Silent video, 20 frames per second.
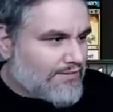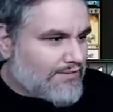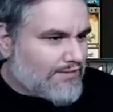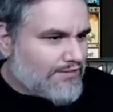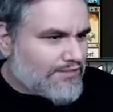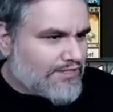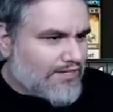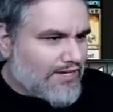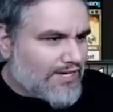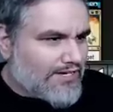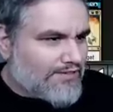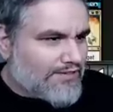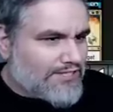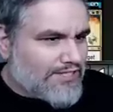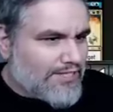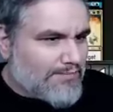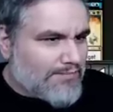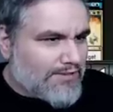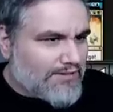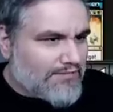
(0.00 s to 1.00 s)
They're just going to activate
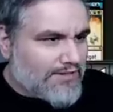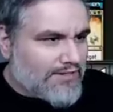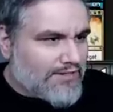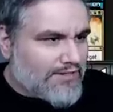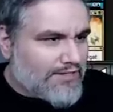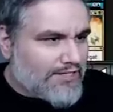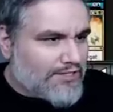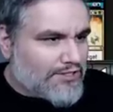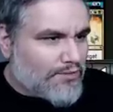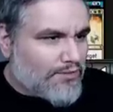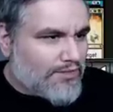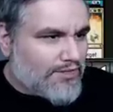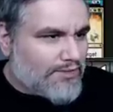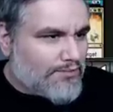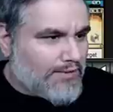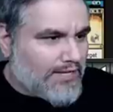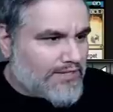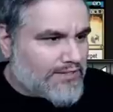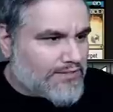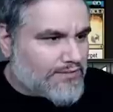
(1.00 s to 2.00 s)
Shambling Vent, and they just wanted
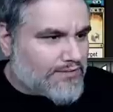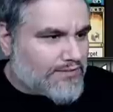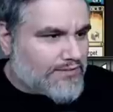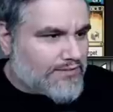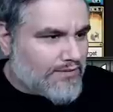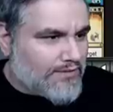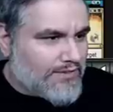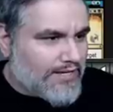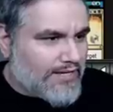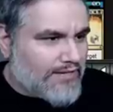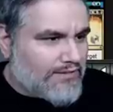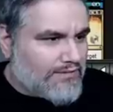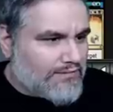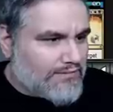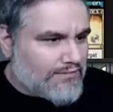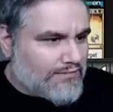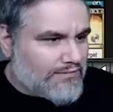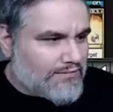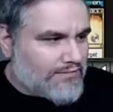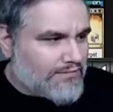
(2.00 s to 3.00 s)
the black source. Okay.
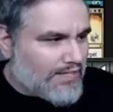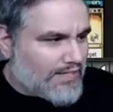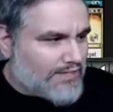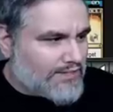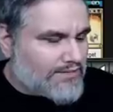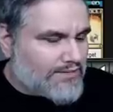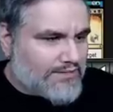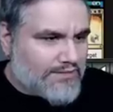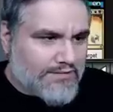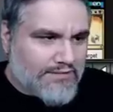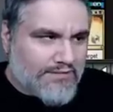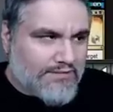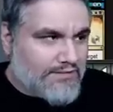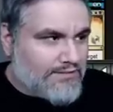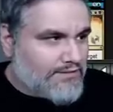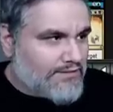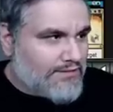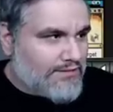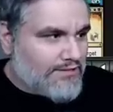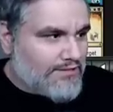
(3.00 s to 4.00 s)
That's
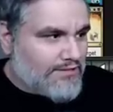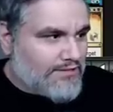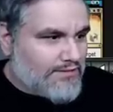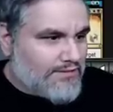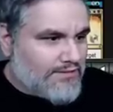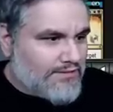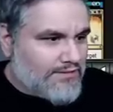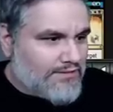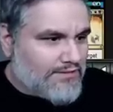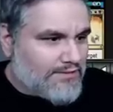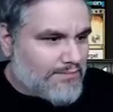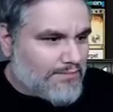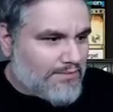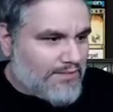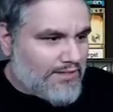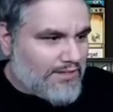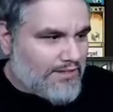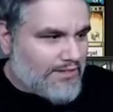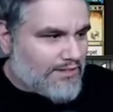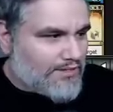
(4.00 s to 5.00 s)

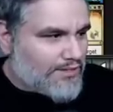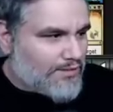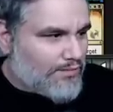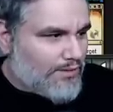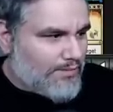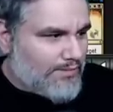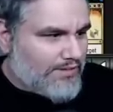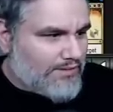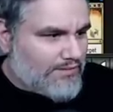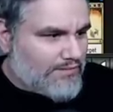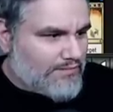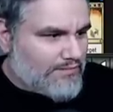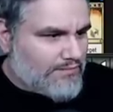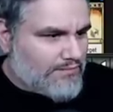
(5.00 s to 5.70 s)
completely underwhelming.